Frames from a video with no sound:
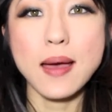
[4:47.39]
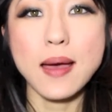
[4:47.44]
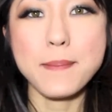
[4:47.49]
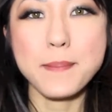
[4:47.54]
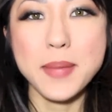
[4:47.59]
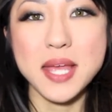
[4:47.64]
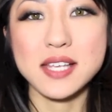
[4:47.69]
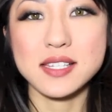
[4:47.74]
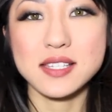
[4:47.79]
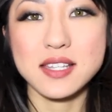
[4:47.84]

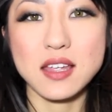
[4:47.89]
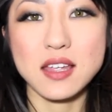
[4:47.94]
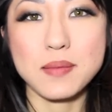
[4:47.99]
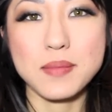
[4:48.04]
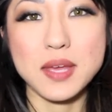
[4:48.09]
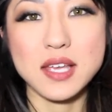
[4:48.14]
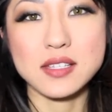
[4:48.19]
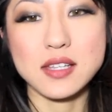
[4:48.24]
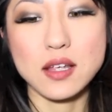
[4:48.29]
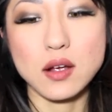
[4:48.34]
Amazing,
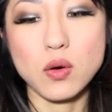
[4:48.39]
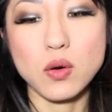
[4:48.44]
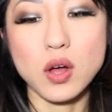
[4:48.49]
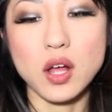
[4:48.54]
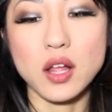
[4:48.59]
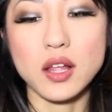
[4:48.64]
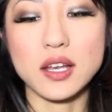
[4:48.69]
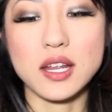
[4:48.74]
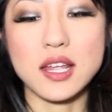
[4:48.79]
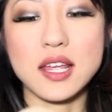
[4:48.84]
amazing
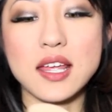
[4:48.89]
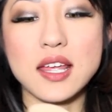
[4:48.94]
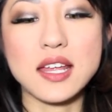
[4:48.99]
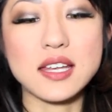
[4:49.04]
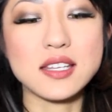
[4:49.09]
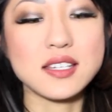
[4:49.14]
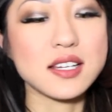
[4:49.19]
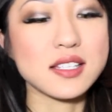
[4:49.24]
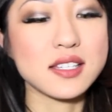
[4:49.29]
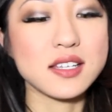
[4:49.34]
quality.
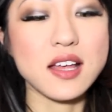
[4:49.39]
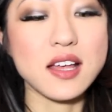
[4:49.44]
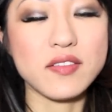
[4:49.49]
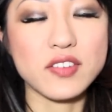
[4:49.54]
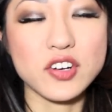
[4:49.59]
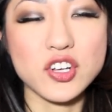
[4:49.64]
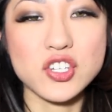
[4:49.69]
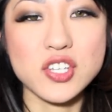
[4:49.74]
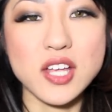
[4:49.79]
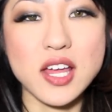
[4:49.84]
It doesn't
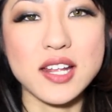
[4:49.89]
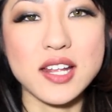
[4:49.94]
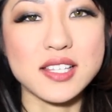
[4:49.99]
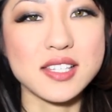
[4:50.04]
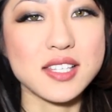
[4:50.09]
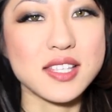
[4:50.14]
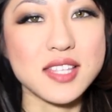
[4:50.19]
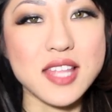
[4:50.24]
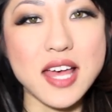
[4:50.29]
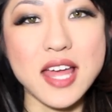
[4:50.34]
ever shed.
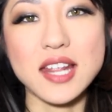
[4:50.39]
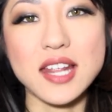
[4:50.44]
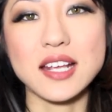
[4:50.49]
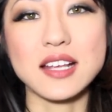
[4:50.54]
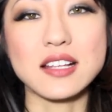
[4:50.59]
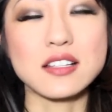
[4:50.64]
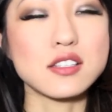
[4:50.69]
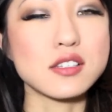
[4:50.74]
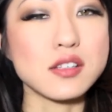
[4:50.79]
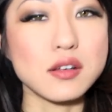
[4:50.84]
It's
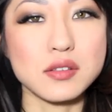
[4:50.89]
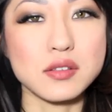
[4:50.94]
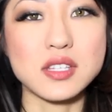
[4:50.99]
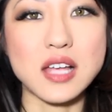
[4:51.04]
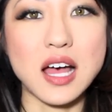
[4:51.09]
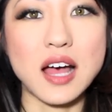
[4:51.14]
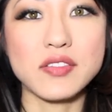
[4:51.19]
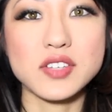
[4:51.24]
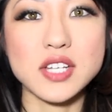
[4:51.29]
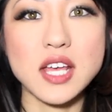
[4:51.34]
synthetic. It's so
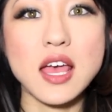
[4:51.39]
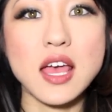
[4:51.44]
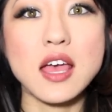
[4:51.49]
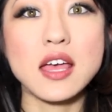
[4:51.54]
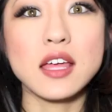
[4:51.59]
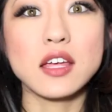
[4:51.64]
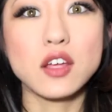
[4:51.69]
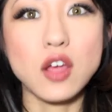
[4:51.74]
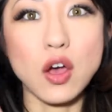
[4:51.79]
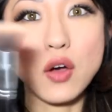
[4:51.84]
soft.
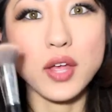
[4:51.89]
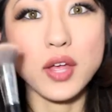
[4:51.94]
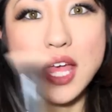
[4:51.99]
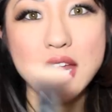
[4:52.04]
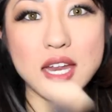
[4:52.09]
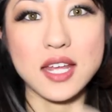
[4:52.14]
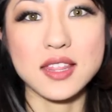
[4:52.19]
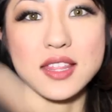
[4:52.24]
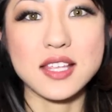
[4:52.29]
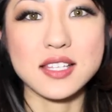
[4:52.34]
go
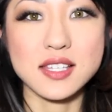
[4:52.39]
get it.